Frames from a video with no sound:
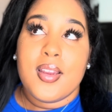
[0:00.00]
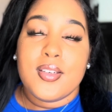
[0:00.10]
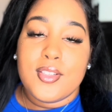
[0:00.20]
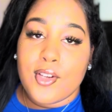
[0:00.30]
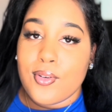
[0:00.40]

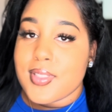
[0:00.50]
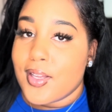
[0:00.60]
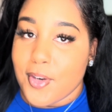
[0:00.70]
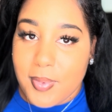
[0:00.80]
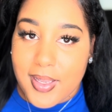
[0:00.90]
Don't
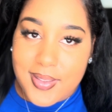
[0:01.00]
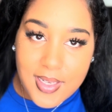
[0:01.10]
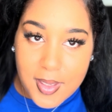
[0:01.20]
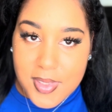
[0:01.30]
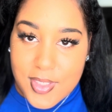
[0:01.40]
tell nobody
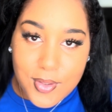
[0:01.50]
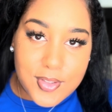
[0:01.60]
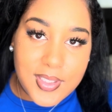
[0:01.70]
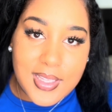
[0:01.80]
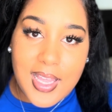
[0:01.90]
Diamond
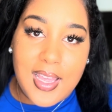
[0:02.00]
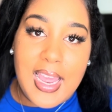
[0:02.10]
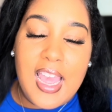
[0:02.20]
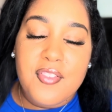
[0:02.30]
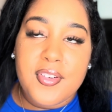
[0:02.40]
told you to
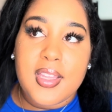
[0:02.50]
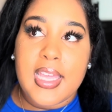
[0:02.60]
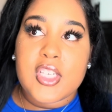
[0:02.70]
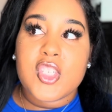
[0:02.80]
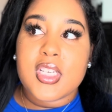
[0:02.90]
lie. I feel
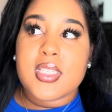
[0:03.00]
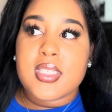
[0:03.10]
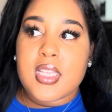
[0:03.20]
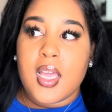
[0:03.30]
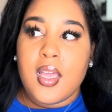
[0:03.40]
like
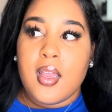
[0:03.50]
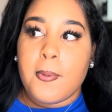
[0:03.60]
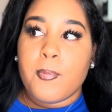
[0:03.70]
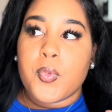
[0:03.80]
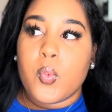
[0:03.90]
just
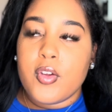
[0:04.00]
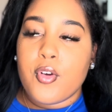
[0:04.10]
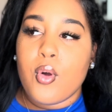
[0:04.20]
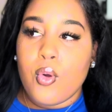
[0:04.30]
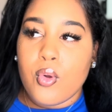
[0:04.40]

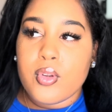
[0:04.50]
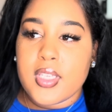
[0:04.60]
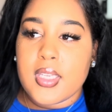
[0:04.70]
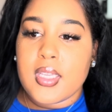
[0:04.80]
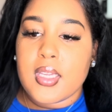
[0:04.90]

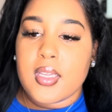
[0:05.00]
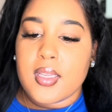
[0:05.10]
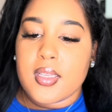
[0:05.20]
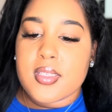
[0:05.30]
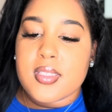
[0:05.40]
withholding
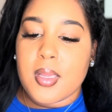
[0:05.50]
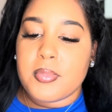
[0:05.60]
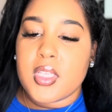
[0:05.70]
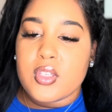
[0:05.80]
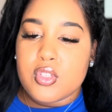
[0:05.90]

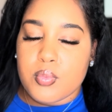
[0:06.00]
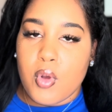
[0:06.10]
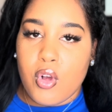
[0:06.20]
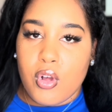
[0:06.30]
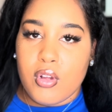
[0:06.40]
something
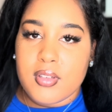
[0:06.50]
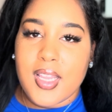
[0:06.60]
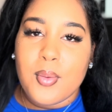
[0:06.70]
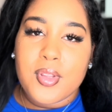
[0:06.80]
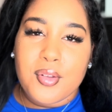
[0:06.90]
small,
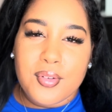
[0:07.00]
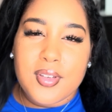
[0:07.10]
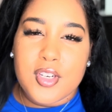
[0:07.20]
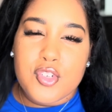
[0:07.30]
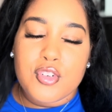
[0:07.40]
not
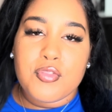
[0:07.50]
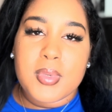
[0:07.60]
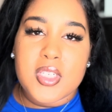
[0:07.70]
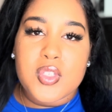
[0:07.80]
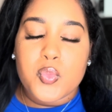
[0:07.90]
withholding the truth,
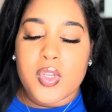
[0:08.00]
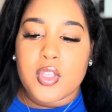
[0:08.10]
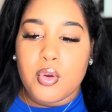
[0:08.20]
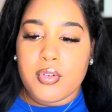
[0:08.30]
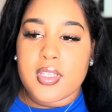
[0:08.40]
but just
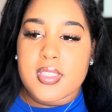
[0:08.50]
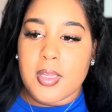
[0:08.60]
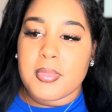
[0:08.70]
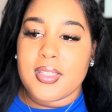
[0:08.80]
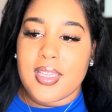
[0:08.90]
withholding
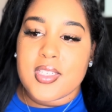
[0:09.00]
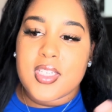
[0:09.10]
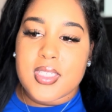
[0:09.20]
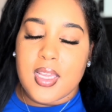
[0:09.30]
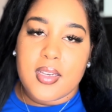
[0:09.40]
something that's
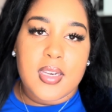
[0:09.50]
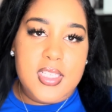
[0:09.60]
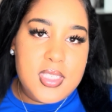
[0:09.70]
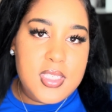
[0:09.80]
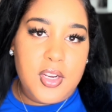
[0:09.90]
just
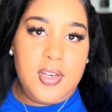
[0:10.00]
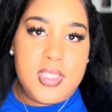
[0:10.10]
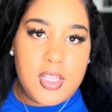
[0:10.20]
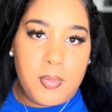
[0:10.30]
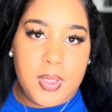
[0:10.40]
unnecessary to
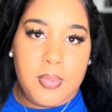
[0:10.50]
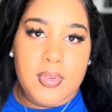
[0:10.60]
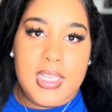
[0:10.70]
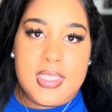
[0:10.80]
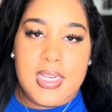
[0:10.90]
tell
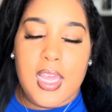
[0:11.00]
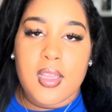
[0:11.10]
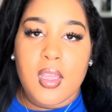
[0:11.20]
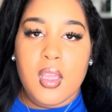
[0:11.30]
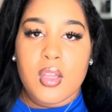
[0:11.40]
people, that's
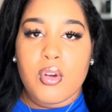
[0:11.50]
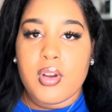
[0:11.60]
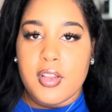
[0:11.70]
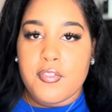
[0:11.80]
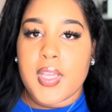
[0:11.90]
not
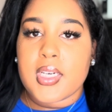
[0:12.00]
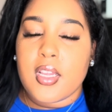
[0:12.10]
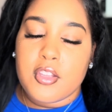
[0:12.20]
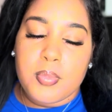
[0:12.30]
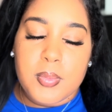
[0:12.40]
going to affect
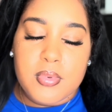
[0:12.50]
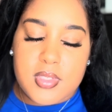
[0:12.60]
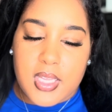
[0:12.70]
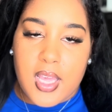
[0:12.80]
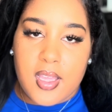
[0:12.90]
other
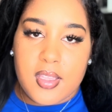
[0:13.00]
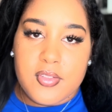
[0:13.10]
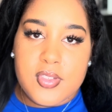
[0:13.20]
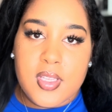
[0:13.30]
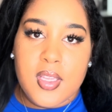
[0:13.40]
people's
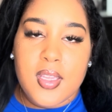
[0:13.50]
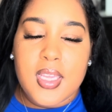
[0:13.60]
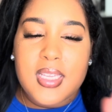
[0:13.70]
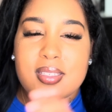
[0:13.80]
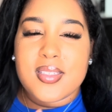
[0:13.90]
lives,
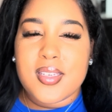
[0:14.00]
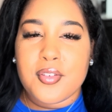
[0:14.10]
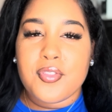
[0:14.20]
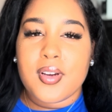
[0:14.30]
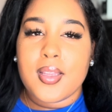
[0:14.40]
is
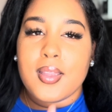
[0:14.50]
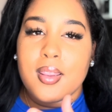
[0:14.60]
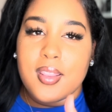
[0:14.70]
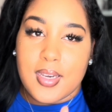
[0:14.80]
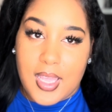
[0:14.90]
different
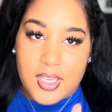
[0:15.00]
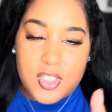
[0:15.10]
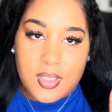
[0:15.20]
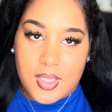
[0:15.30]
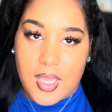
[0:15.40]
than
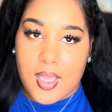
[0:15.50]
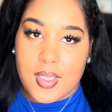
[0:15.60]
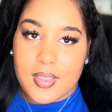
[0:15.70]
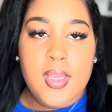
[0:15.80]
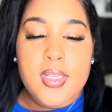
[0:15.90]
actually
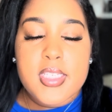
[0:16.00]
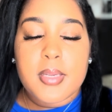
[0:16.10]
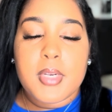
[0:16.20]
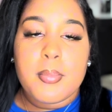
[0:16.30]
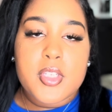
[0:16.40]
lying.
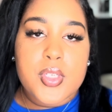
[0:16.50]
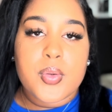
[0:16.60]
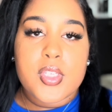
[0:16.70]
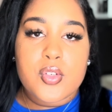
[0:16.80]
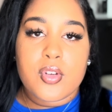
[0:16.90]
Tip number
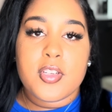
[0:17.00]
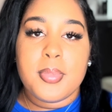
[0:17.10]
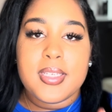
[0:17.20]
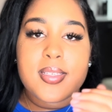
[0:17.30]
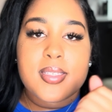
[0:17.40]
two is going to
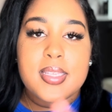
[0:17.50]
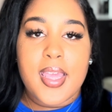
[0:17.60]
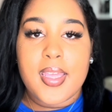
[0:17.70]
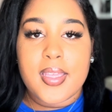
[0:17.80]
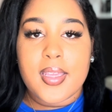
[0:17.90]
be
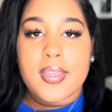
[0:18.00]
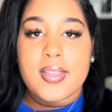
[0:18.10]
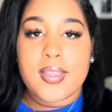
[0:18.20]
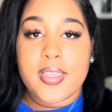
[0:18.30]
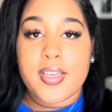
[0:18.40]
set
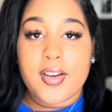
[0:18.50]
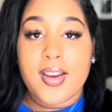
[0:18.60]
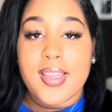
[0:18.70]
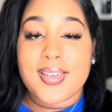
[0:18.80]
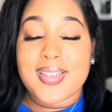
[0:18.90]
clear
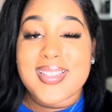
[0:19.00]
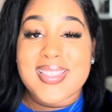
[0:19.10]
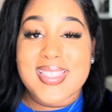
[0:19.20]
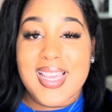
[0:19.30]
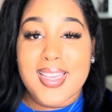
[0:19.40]
and
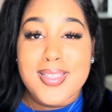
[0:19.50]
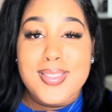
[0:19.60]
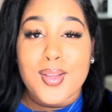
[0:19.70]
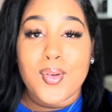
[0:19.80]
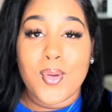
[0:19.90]

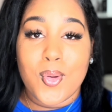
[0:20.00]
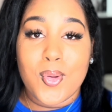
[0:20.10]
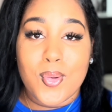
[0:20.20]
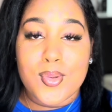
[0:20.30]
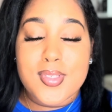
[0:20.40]
concise
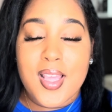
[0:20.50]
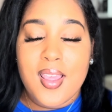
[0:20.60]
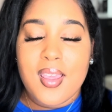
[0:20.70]
goals.